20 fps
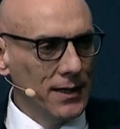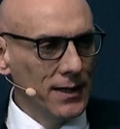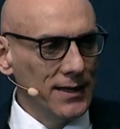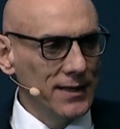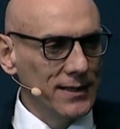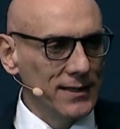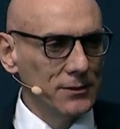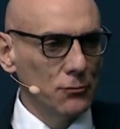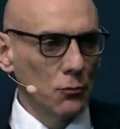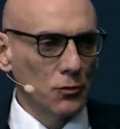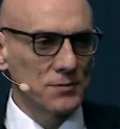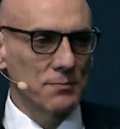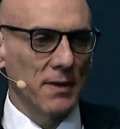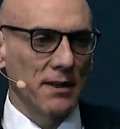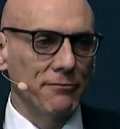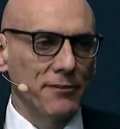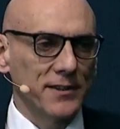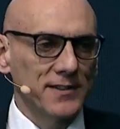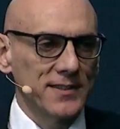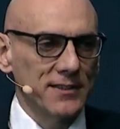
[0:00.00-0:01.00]
it was
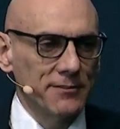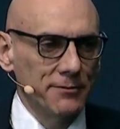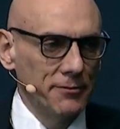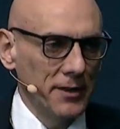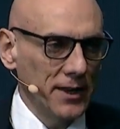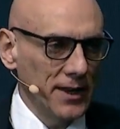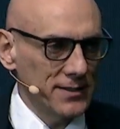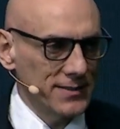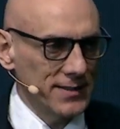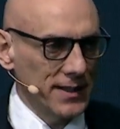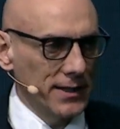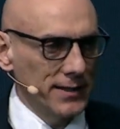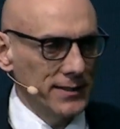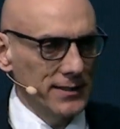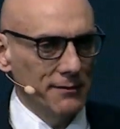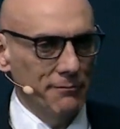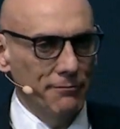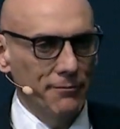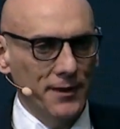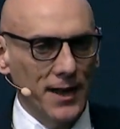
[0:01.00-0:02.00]
my first experience
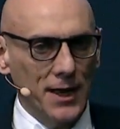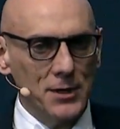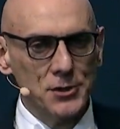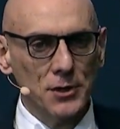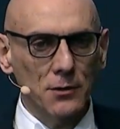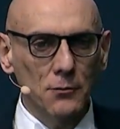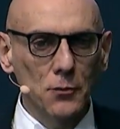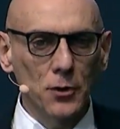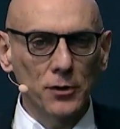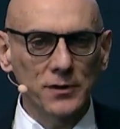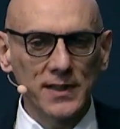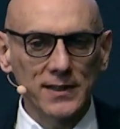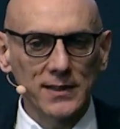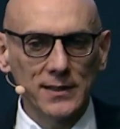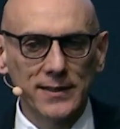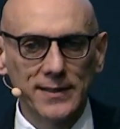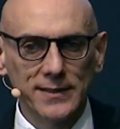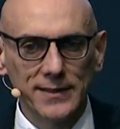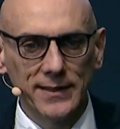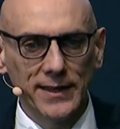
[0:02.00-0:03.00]
in the financial world.
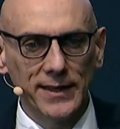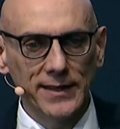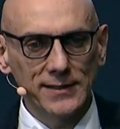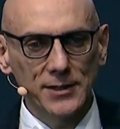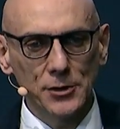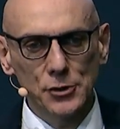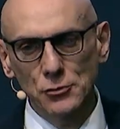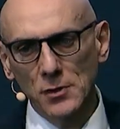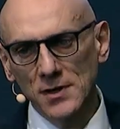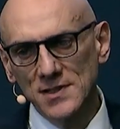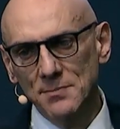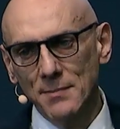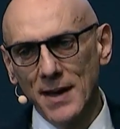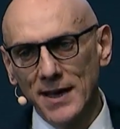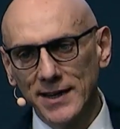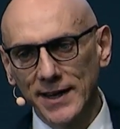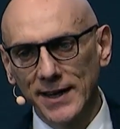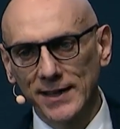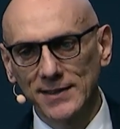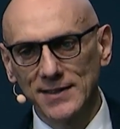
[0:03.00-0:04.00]
And the insurance
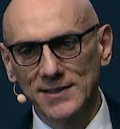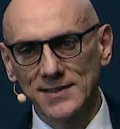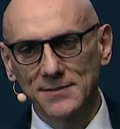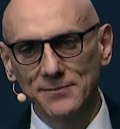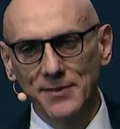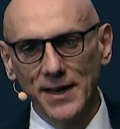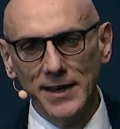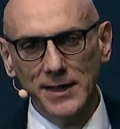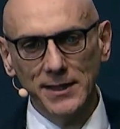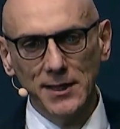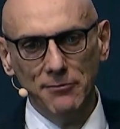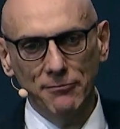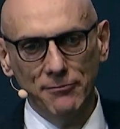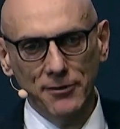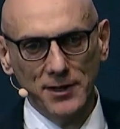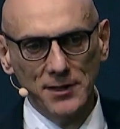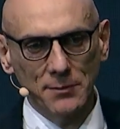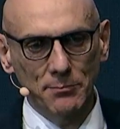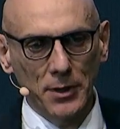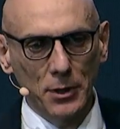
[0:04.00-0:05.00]
market is very
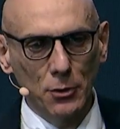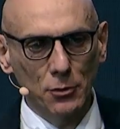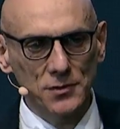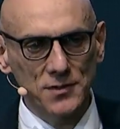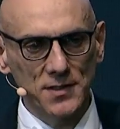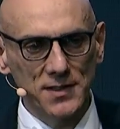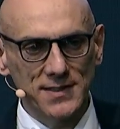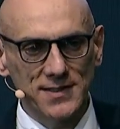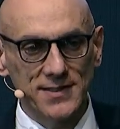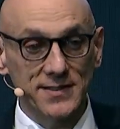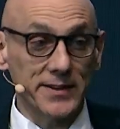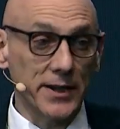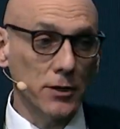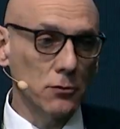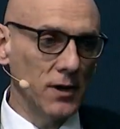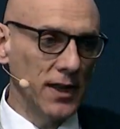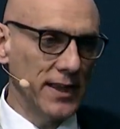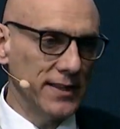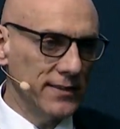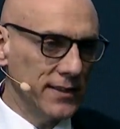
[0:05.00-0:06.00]
different because it's
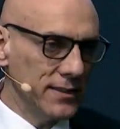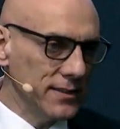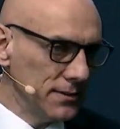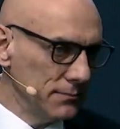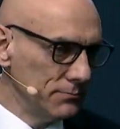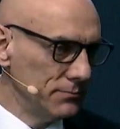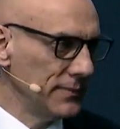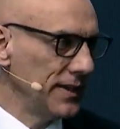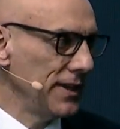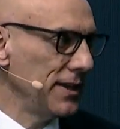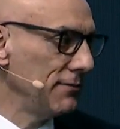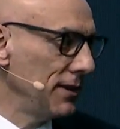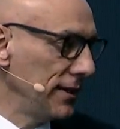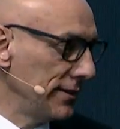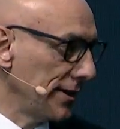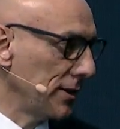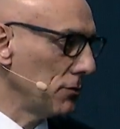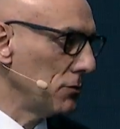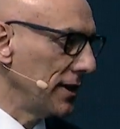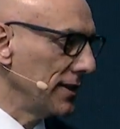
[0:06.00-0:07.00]
regulated, heavily
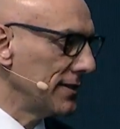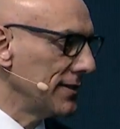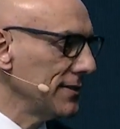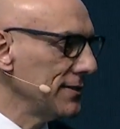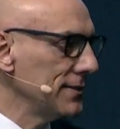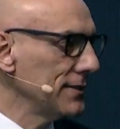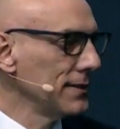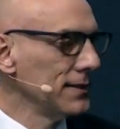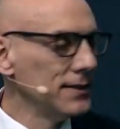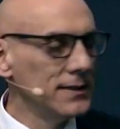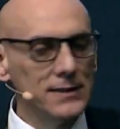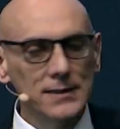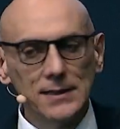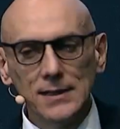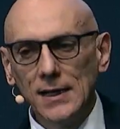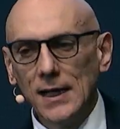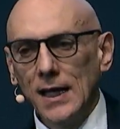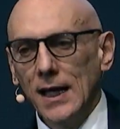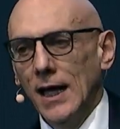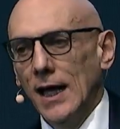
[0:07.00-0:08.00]
regulated.
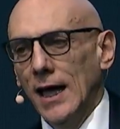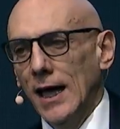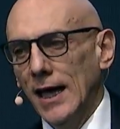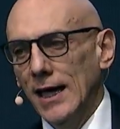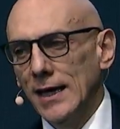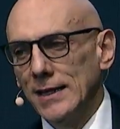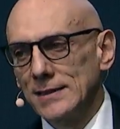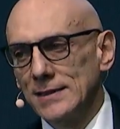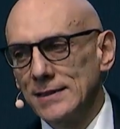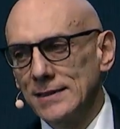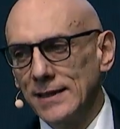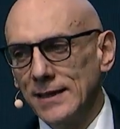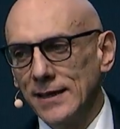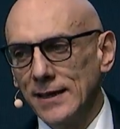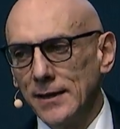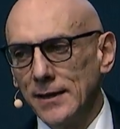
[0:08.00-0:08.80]
And